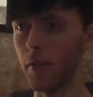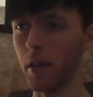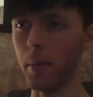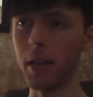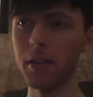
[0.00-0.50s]
a
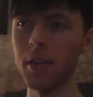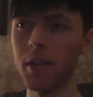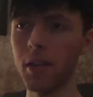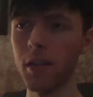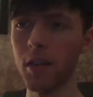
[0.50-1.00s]
bit
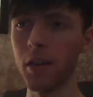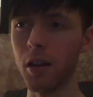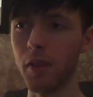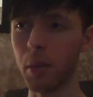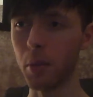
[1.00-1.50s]
of
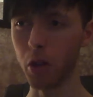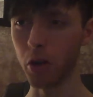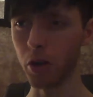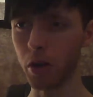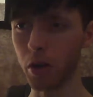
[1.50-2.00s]
a
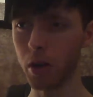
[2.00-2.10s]
blur,